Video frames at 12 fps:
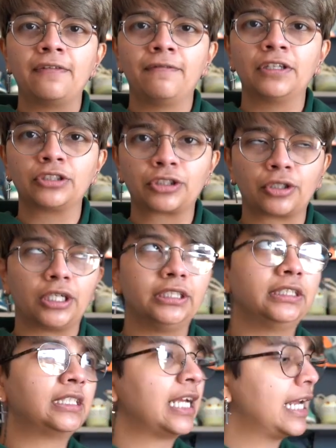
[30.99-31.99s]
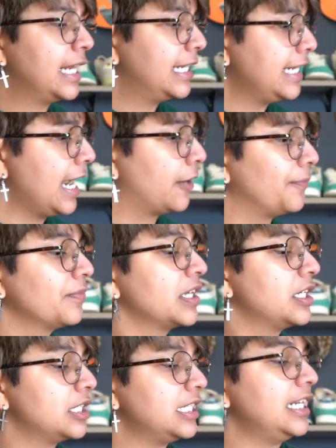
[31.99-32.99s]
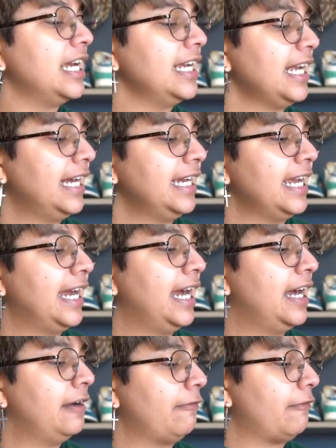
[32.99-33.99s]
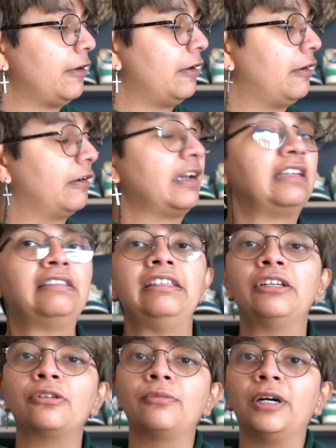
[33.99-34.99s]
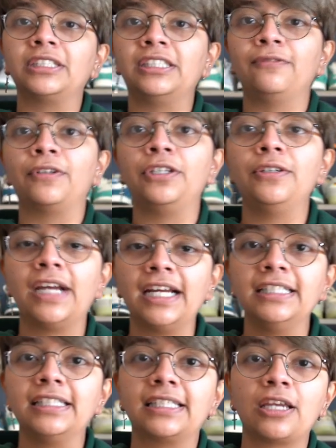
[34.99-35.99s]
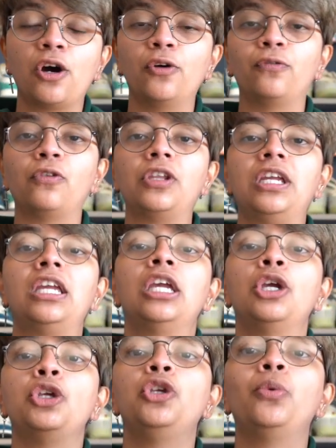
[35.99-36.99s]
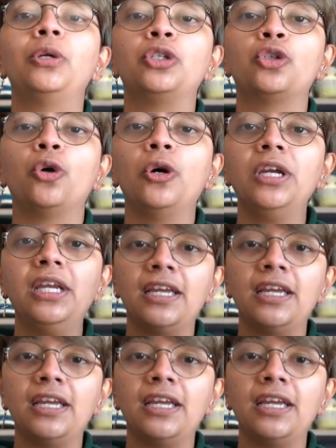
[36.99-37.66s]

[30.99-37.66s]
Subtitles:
Fingers crossed. Now, today I have a sneaker unboxing for you guys. Hopefully you enjoy.